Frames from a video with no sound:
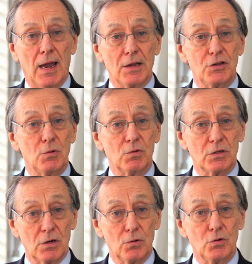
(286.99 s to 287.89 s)
And she
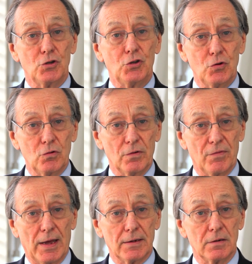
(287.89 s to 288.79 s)
was so sure
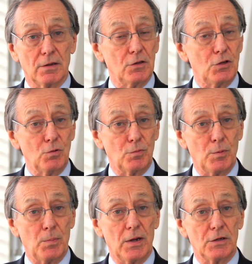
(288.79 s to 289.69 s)
of that, that she was
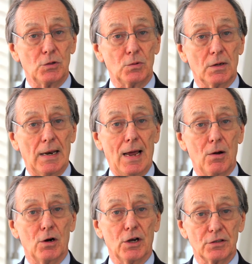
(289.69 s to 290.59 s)
prepared to
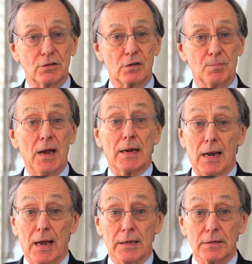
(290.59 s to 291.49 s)
allow us, my
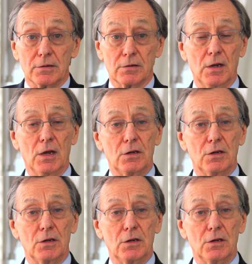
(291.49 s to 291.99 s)
clients,